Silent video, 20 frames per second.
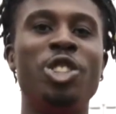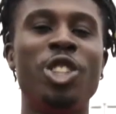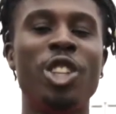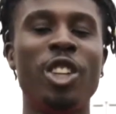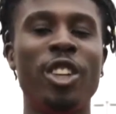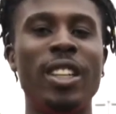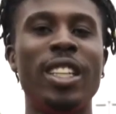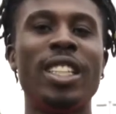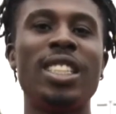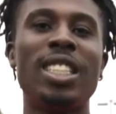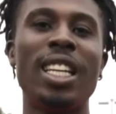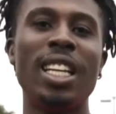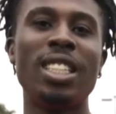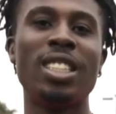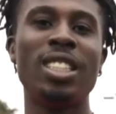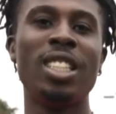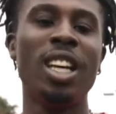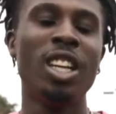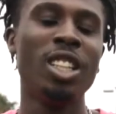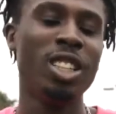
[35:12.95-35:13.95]
during the sets.
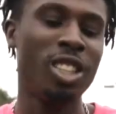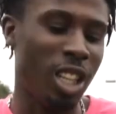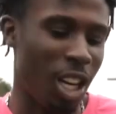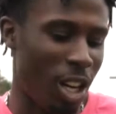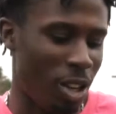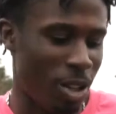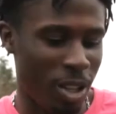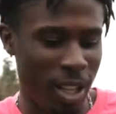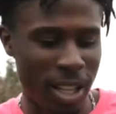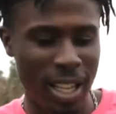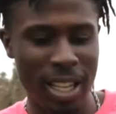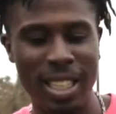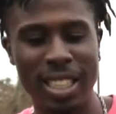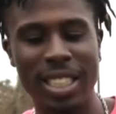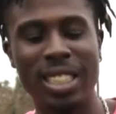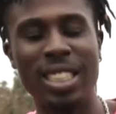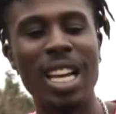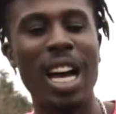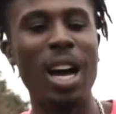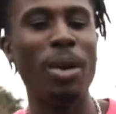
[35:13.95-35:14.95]
So
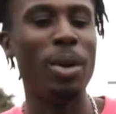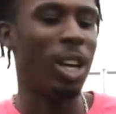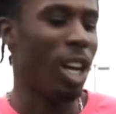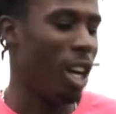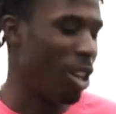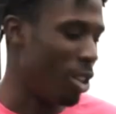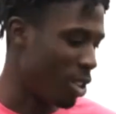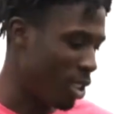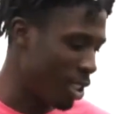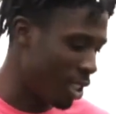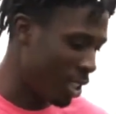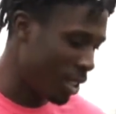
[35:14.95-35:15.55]
this is how it goes.